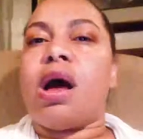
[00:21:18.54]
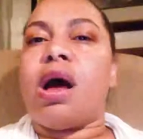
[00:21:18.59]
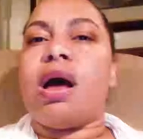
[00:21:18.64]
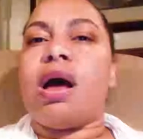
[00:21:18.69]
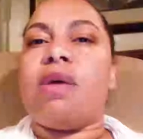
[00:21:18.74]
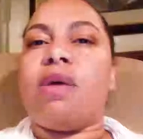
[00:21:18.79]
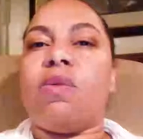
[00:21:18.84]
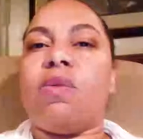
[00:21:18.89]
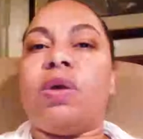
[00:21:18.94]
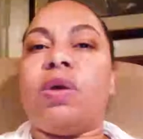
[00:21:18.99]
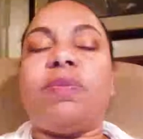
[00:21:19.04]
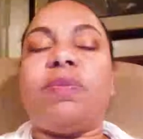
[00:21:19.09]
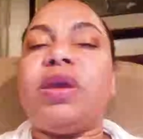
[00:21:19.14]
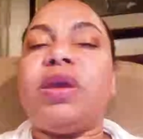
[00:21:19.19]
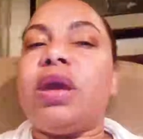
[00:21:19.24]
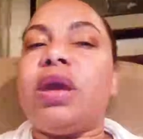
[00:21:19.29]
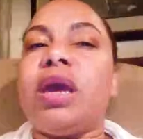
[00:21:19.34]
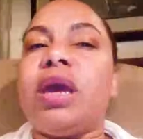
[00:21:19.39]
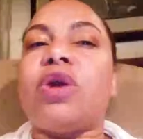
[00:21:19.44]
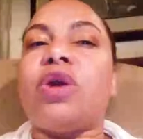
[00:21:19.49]
would be
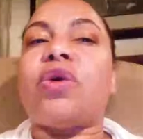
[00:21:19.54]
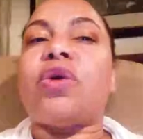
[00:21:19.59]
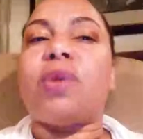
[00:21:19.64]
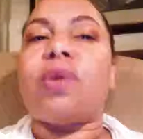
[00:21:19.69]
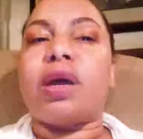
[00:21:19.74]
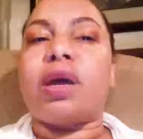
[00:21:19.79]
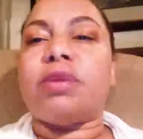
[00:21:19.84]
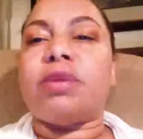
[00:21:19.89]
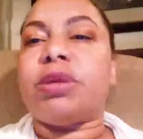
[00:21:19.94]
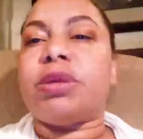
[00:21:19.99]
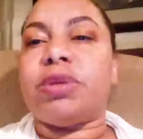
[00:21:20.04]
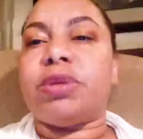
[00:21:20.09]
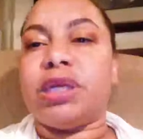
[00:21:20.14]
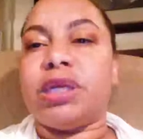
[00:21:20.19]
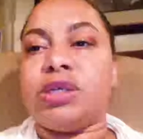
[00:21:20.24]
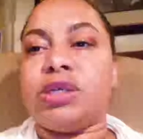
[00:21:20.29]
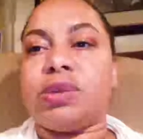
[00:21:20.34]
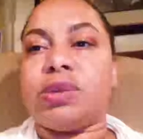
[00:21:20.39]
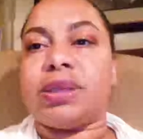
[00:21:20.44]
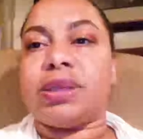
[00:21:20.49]
incredibly pleased
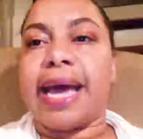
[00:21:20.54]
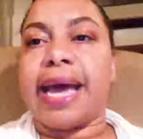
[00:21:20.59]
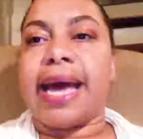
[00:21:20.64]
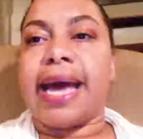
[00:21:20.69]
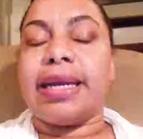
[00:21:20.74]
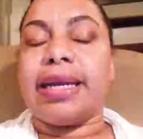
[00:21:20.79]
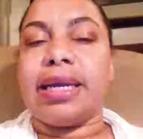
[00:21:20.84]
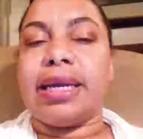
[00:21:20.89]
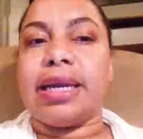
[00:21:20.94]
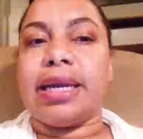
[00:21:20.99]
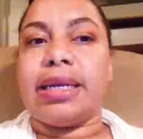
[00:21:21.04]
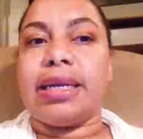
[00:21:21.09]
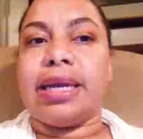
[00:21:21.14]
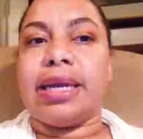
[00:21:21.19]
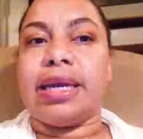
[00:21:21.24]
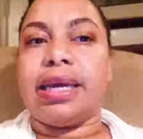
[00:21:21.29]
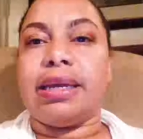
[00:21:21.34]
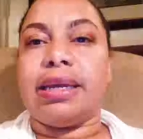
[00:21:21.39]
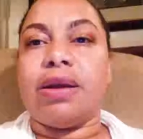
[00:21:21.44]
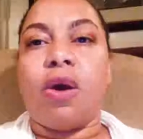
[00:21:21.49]
with that and
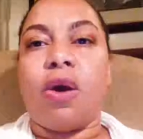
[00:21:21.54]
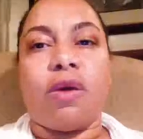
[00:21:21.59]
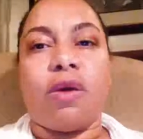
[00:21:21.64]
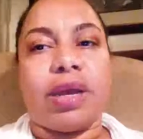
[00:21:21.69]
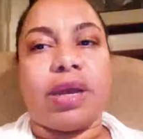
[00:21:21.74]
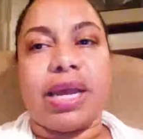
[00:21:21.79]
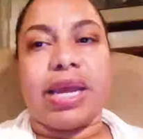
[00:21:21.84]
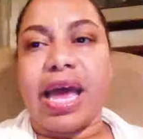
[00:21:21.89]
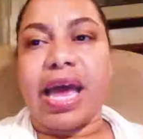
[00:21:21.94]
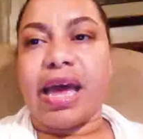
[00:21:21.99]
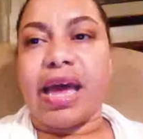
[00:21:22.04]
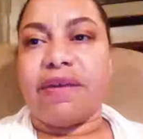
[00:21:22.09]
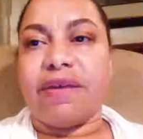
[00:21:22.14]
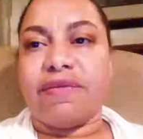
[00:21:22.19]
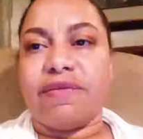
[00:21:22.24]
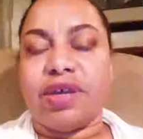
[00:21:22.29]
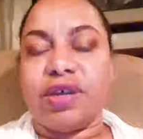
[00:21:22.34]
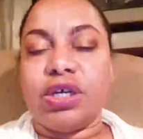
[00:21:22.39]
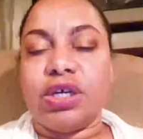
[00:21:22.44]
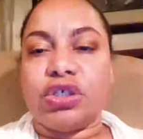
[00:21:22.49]
already have
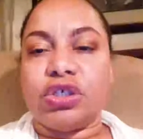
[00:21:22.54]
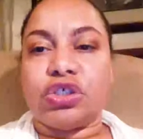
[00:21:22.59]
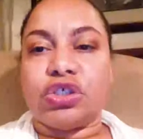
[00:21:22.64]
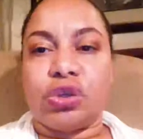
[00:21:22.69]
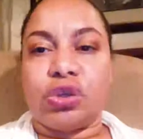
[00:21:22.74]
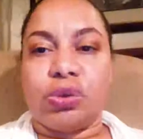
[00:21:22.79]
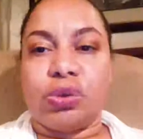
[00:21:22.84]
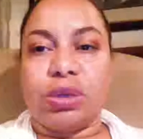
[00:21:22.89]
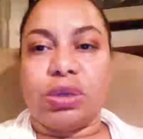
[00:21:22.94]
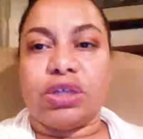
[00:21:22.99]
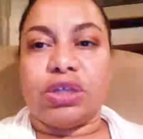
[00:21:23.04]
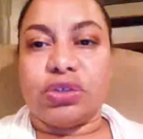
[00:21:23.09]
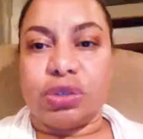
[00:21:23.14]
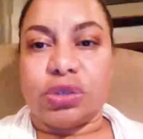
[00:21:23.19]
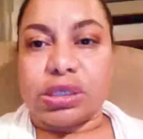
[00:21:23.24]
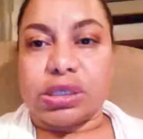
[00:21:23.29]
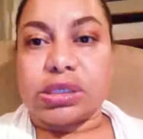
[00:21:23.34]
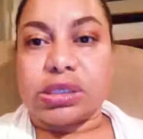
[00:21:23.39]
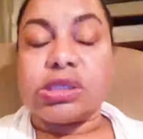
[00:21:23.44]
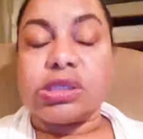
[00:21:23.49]
shown
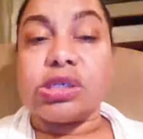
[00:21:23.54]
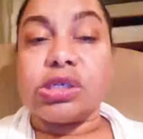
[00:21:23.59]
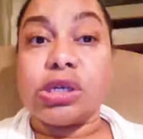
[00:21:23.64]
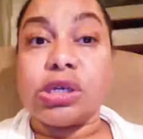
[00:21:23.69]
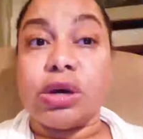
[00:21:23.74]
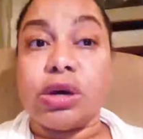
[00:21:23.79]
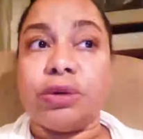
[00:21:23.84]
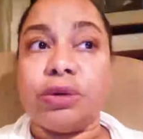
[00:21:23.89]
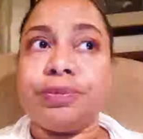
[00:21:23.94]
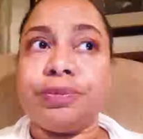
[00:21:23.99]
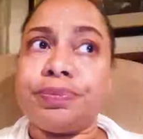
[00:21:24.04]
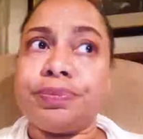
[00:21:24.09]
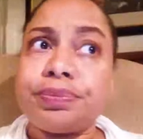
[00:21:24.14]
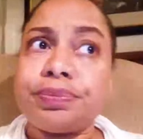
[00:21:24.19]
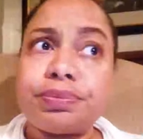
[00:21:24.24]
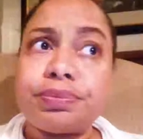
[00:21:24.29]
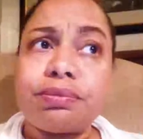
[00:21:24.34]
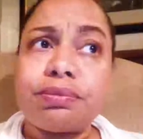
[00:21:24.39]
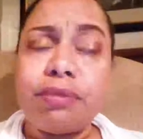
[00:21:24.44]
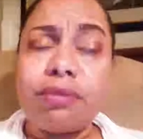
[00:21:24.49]
interest. So,
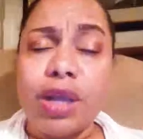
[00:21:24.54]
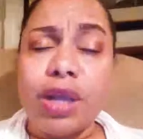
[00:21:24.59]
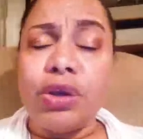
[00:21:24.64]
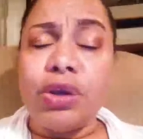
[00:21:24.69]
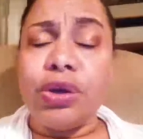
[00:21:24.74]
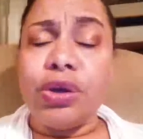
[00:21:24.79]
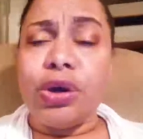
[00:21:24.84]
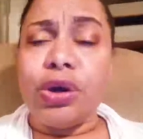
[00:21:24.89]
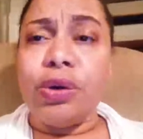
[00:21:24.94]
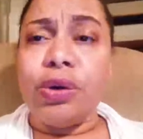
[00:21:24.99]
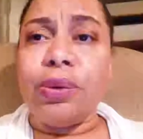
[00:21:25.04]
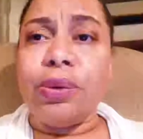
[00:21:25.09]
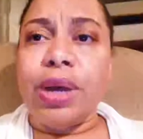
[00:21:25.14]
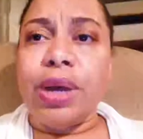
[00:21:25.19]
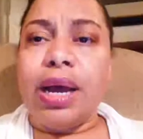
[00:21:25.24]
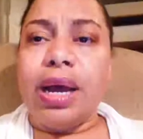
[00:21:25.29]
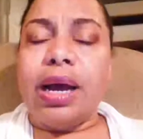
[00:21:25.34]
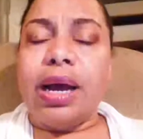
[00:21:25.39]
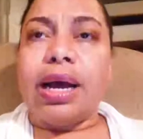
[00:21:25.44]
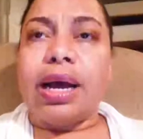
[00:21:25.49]

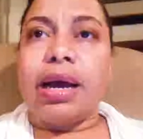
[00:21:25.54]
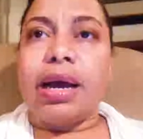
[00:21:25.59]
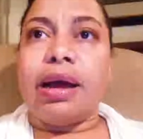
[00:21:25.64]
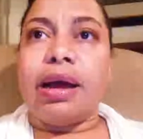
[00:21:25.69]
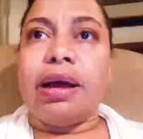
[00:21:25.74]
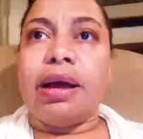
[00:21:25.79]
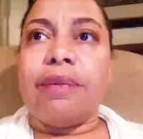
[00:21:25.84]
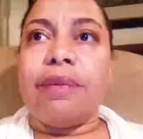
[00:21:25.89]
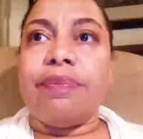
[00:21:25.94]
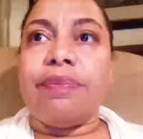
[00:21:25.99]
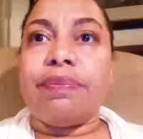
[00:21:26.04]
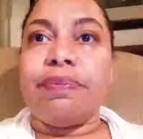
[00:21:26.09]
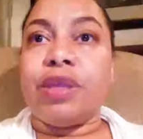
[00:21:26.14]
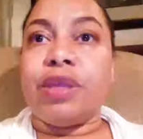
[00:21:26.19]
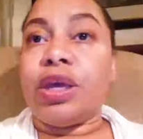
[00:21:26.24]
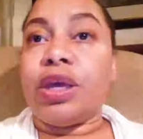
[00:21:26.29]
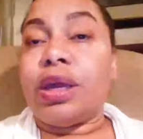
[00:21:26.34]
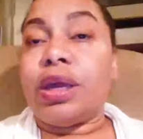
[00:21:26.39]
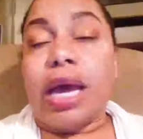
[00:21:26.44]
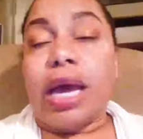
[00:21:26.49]
again,
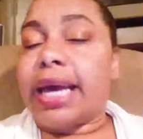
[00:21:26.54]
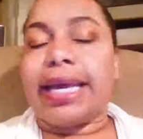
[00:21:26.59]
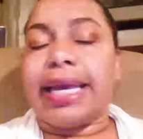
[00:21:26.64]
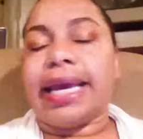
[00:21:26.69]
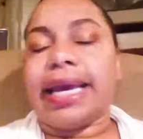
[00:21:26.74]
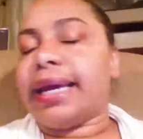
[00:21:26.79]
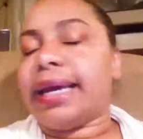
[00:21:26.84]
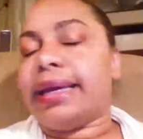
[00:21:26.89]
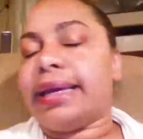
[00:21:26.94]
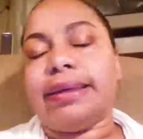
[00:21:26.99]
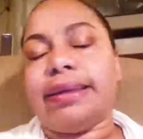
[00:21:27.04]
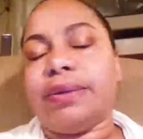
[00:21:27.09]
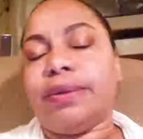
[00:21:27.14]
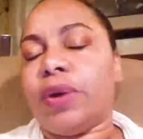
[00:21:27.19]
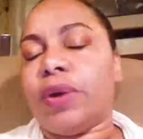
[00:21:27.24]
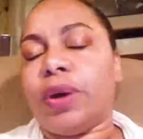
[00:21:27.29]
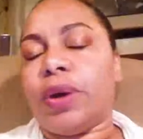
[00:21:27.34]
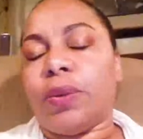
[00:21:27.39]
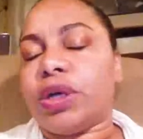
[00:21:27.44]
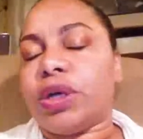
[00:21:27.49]
we're
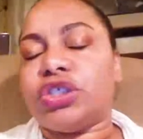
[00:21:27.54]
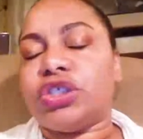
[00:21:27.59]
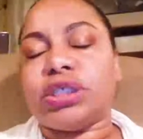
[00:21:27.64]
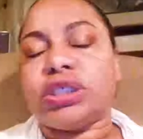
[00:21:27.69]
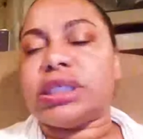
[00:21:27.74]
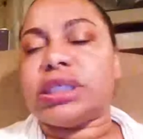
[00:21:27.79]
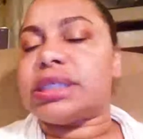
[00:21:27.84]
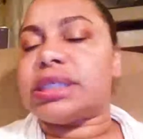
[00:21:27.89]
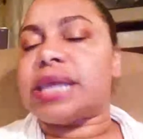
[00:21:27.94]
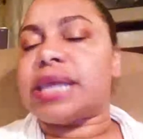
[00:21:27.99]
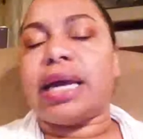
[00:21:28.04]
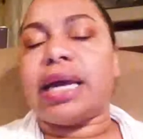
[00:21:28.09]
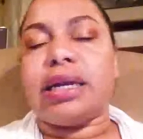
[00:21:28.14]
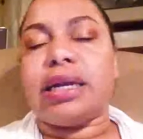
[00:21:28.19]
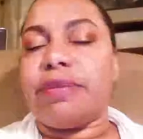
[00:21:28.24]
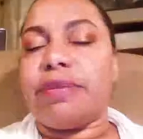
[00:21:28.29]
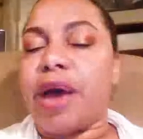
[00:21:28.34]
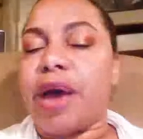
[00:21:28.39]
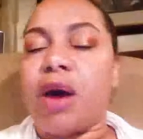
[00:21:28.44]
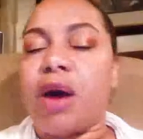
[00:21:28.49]
just excited
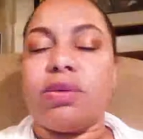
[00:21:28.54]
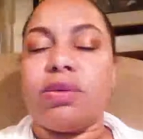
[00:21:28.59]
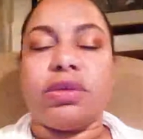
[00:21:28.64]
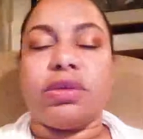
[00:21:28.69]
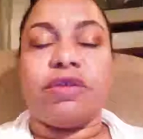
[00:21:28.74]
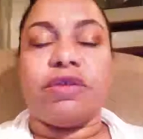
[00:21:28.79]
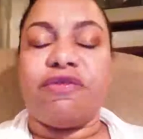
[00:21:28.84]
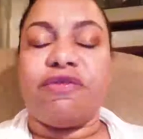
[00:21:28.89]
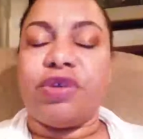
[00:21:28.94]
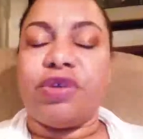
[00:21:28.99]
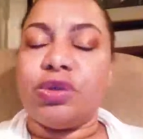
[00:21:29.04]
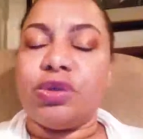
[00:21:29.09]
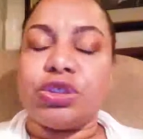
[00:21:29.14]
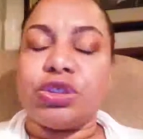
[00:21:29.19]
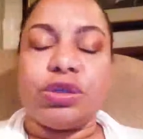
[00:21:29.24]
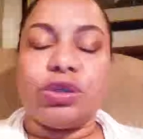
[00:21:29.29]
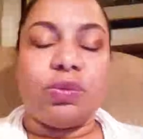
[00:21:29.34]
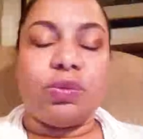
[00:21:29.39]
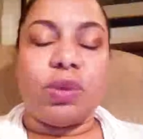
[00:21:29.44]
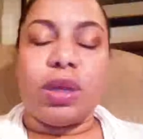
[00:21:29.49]
about the future
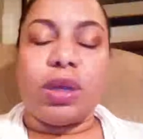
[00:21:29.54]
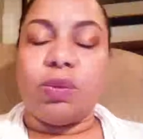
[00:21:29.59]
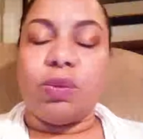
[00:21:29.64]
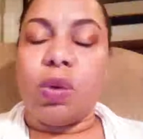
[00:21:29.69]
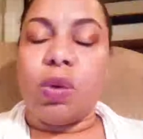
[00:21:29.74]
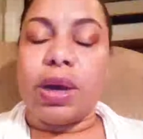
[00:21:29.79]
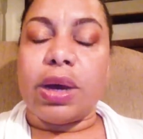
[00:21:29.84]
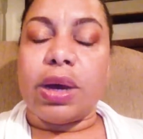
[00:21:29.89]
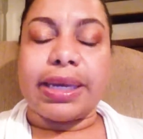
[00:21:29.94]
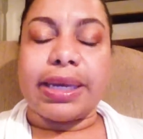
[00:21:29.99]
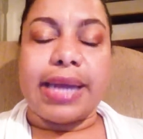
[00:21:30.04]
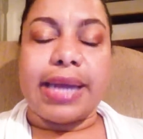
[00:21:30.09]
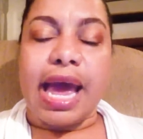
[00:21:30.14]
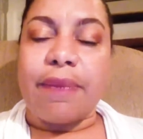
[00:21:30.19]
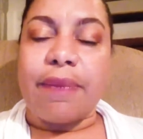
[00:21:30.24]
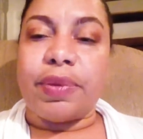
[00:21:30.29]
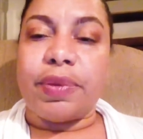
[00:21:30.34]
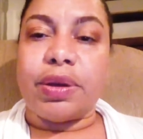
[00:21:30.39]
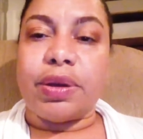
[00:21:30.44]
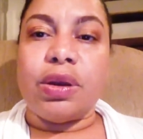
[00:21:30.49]
and what can happen